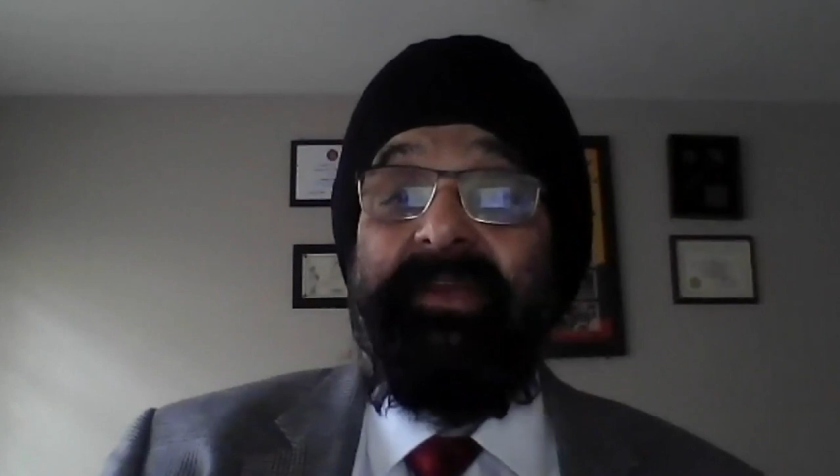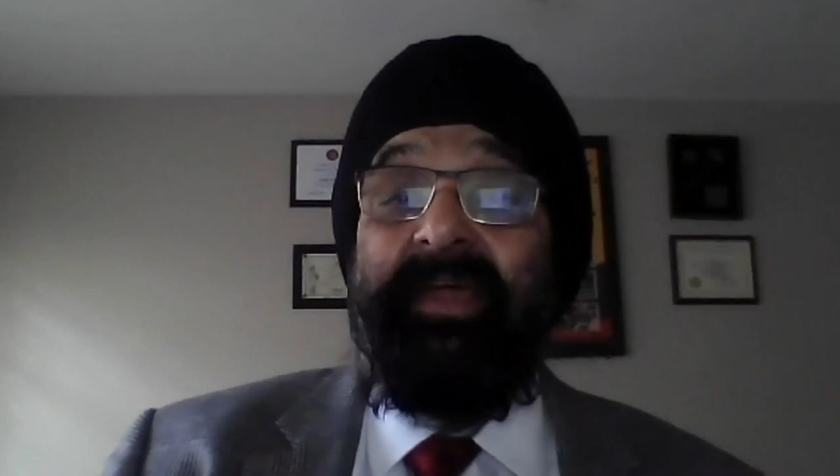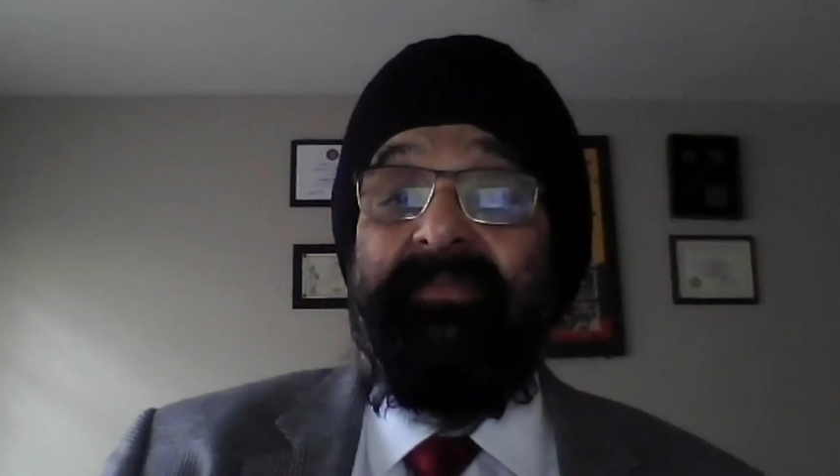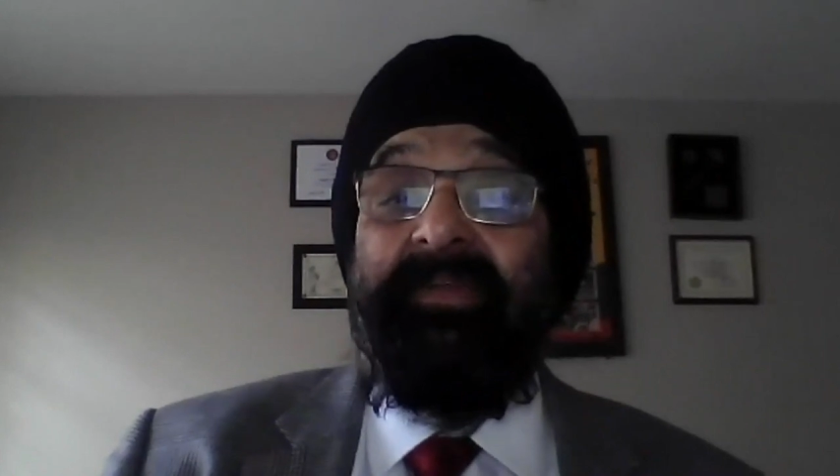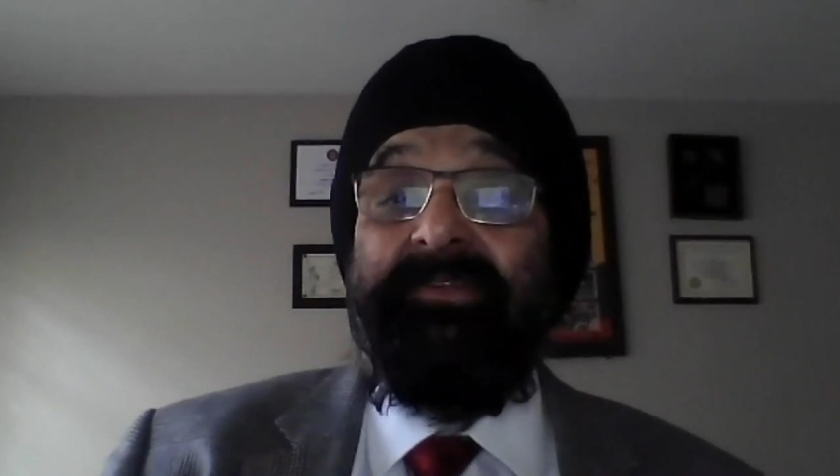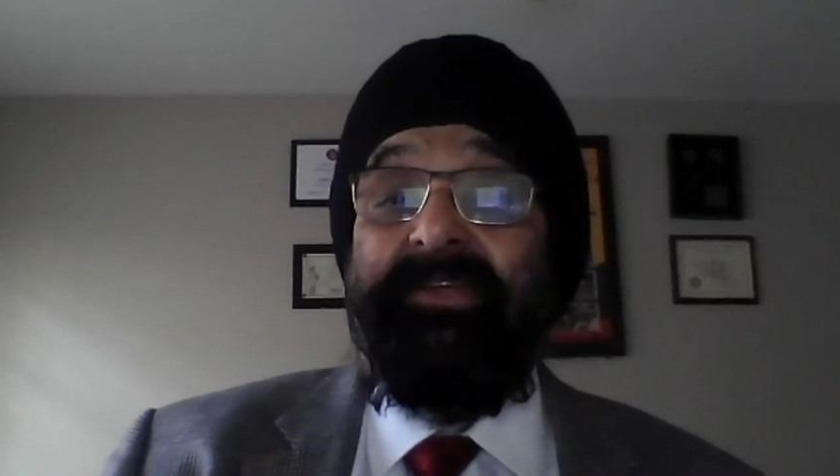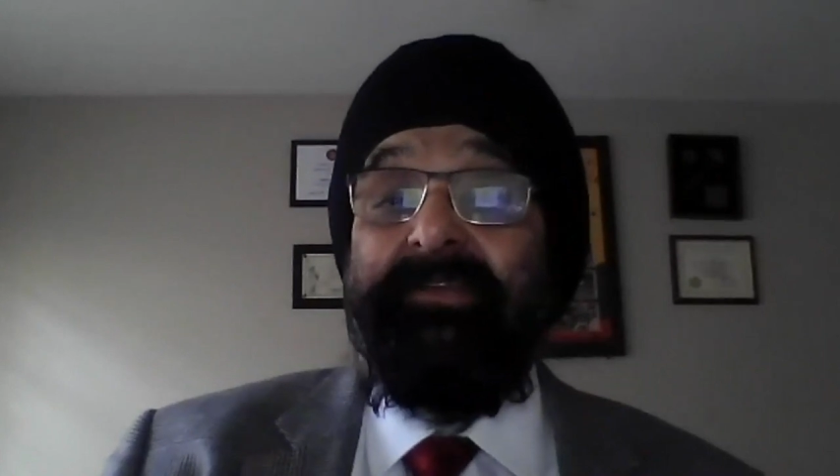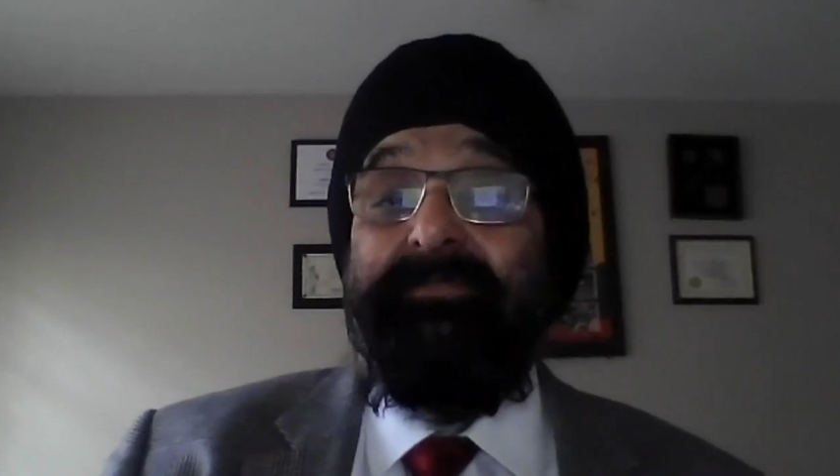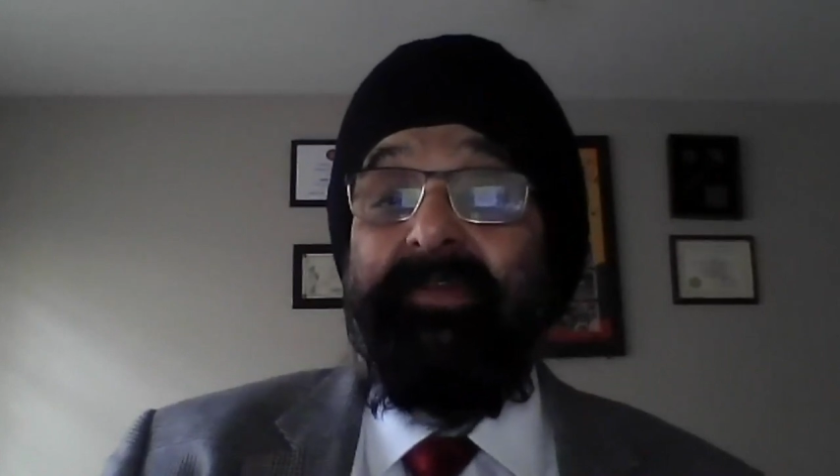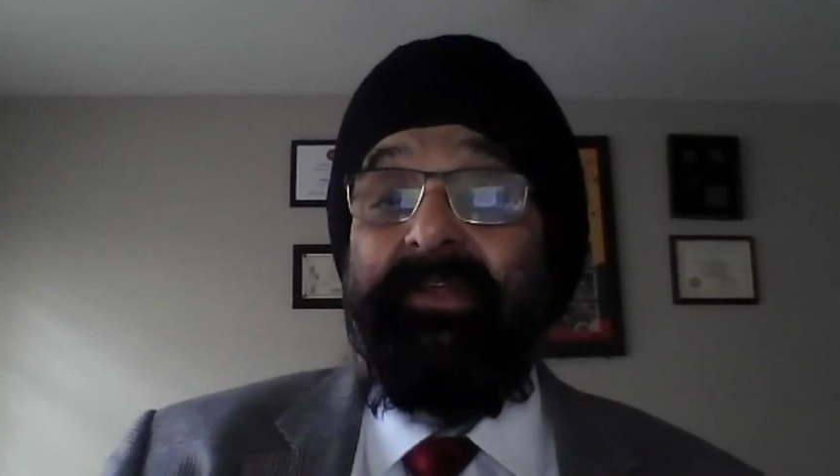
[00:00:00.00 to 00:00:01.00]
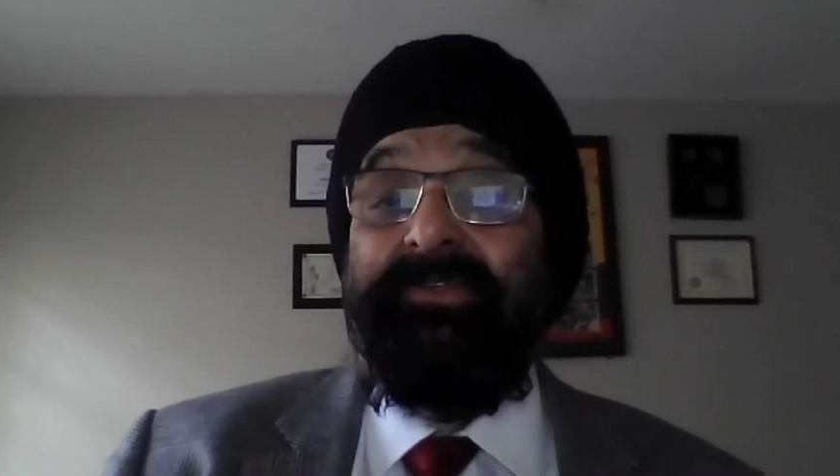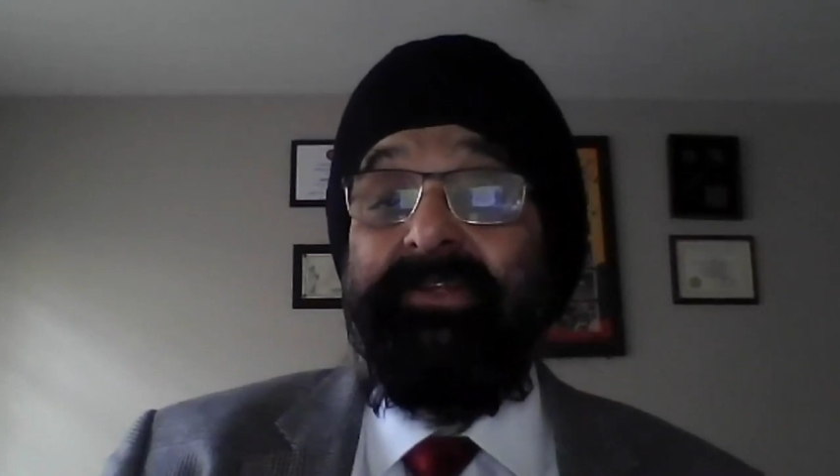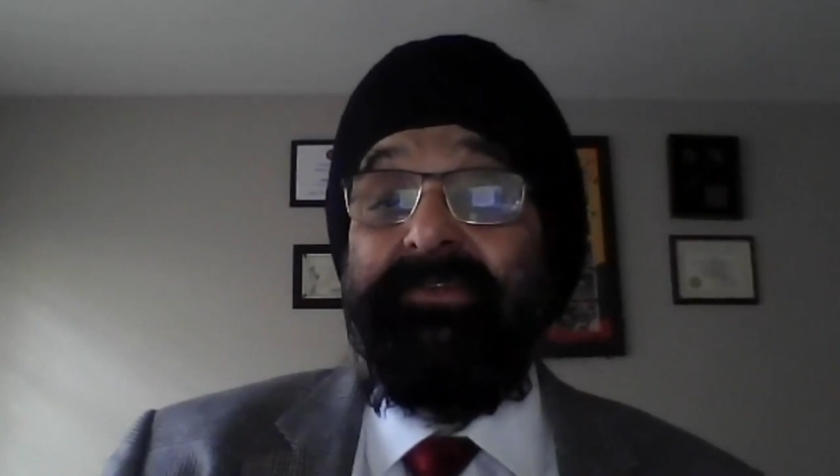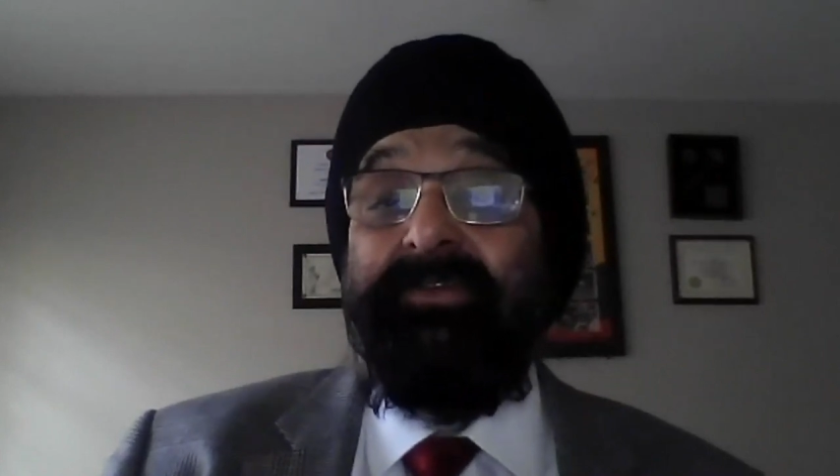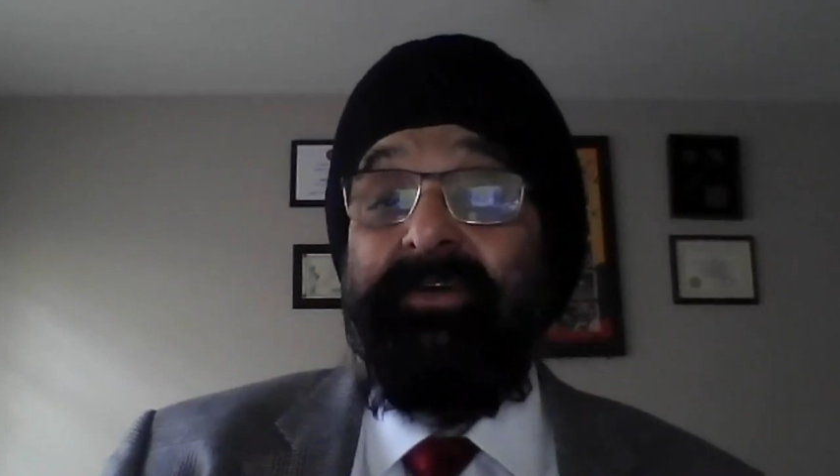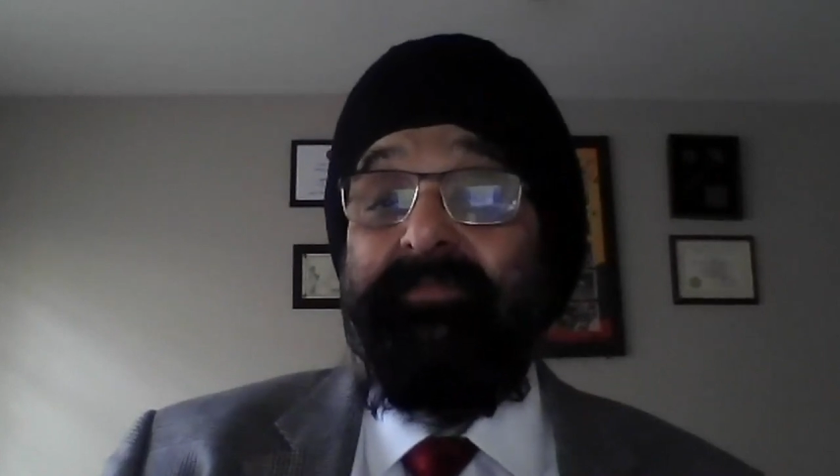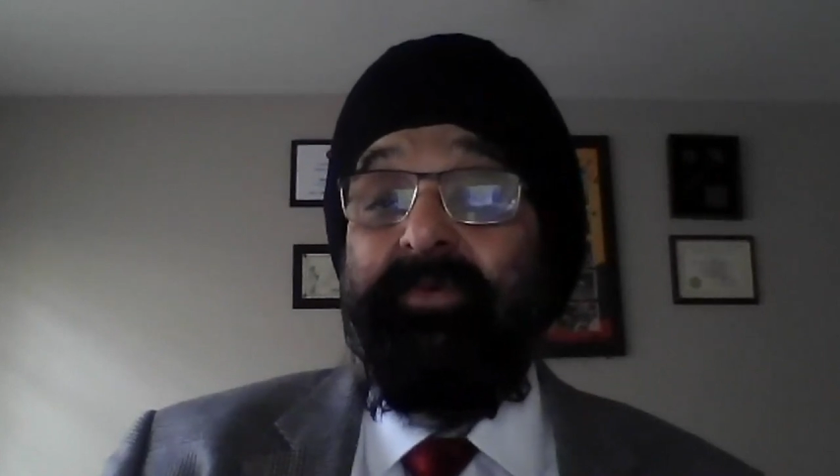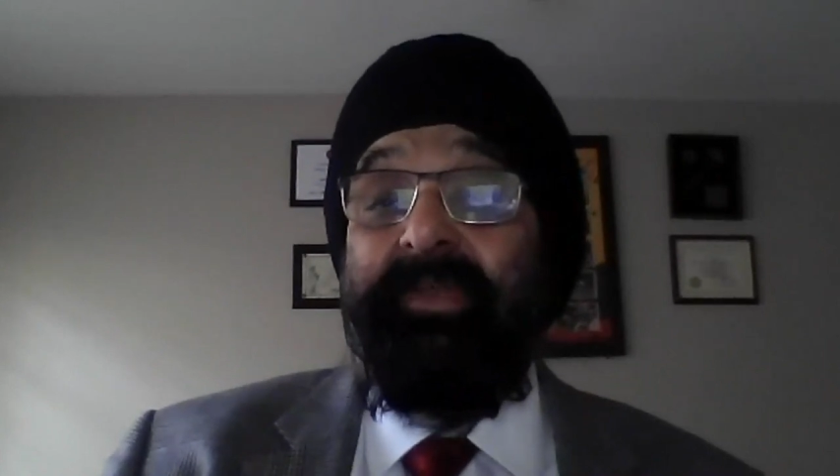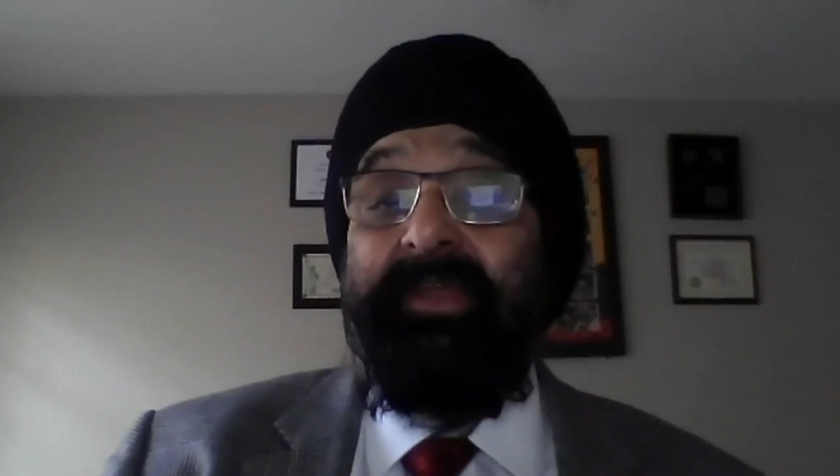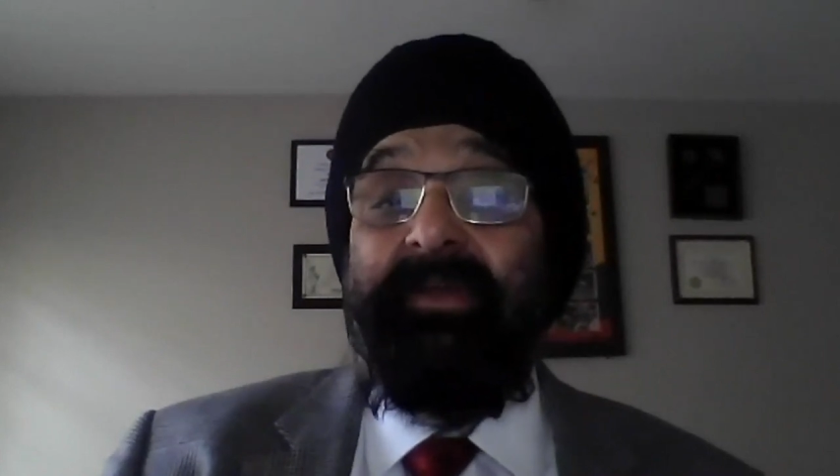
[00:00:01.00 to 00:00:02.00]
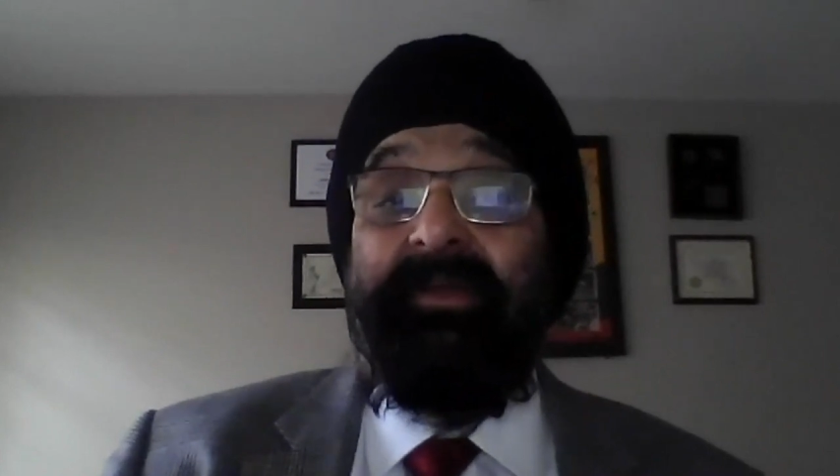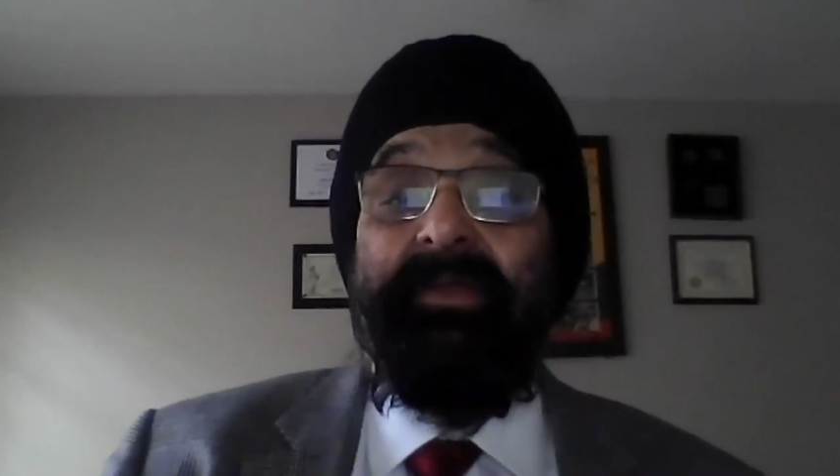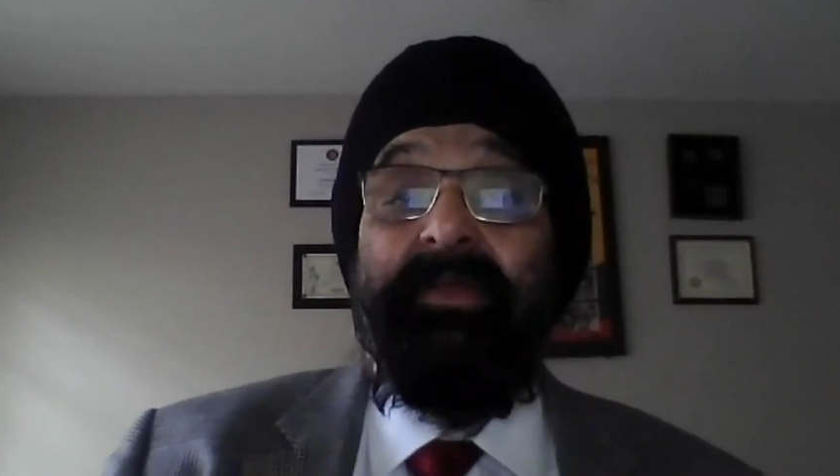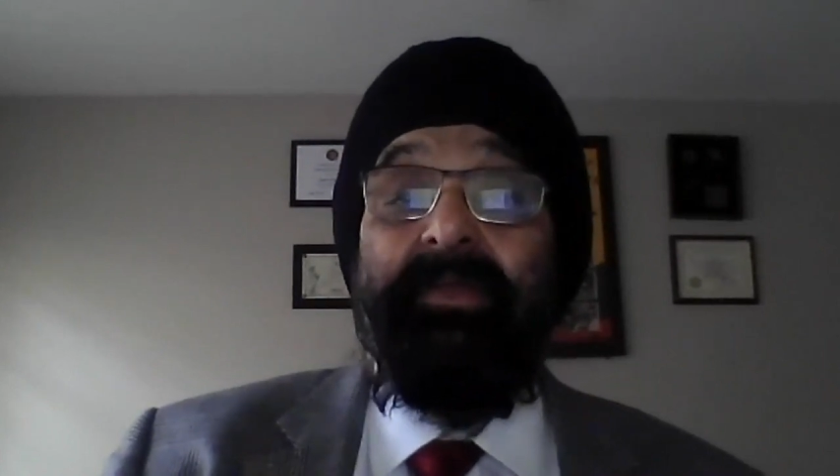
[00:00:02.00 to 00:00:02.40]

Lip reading: having just finished his sophomore year.